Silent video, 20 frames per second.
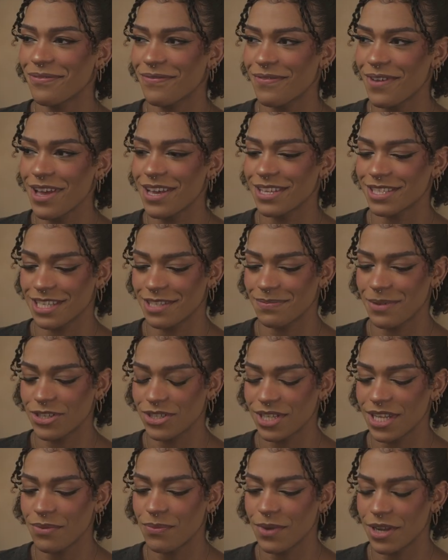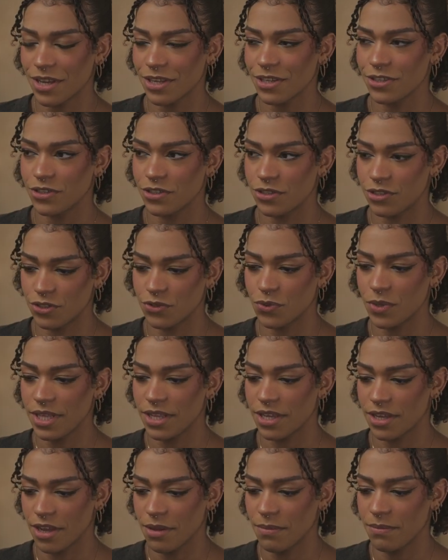first, especially when I joined
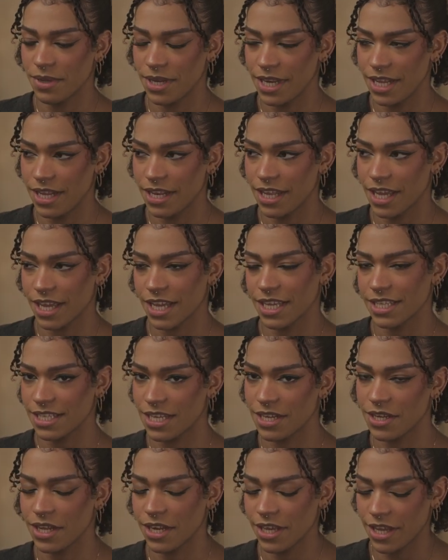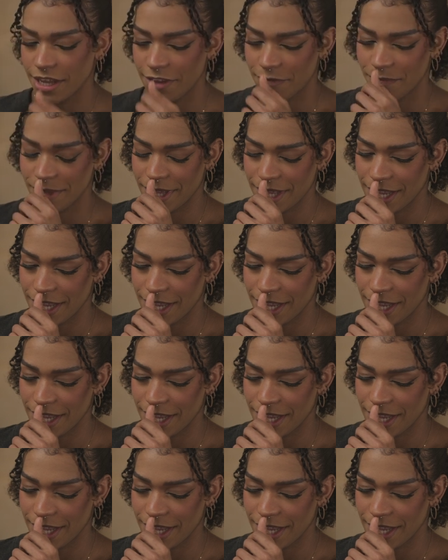the company, like I said earlier,